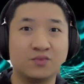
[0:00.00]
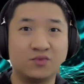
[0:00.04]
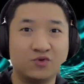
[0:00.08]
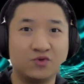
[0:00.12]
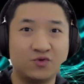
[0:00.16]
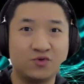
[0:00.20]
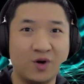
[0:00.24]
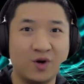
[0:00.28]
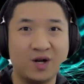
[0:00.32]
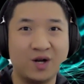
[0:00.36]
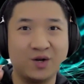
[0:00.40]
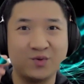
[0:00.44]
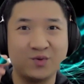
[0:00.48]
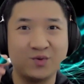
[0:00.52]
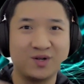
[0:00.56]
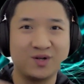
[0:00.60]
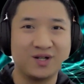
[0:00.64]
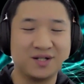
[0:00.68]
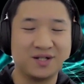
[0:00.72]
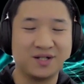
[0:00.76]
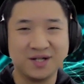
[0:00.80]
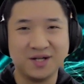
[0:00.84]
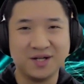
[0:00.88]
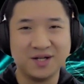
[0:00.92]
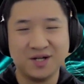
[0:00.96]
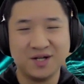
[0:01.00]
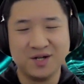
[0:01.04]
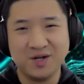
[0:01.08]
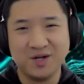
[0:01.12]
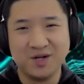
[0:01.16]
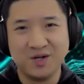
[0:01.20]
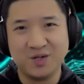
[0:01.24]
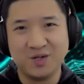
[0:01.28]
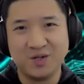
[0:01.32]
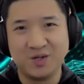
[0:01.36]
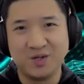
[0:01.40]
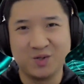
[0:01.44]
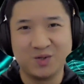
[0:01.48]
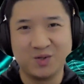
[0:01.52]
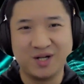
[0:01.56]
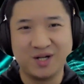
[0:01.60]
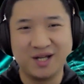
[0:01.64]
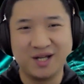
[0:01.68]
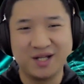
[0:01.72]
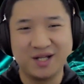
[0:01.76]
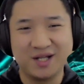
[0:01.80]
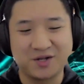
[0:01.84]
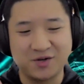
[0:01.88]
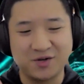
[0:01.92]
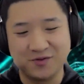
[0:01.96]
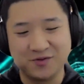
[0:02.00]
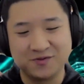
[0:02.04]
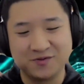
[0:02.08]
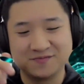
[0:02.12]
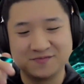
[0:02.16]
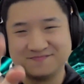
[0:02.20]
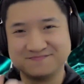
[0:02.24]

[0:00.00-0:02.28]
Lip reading: right away. So let's go.